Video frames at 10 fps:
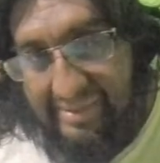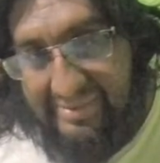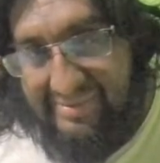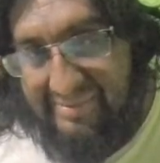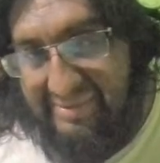
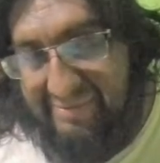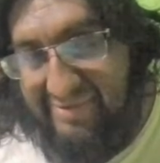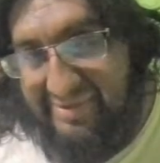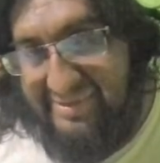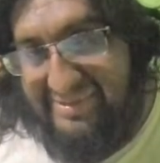Something
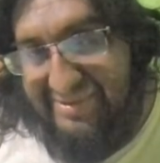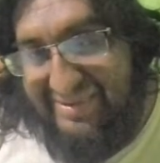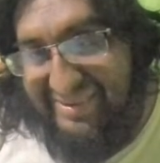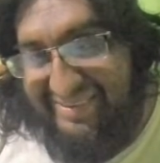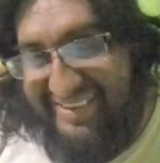fun is
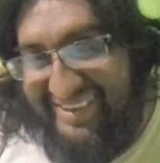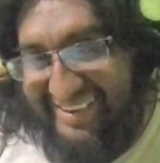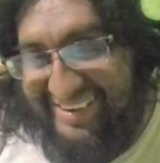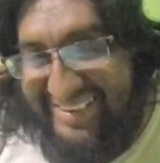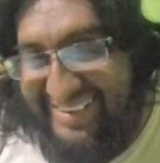going on here.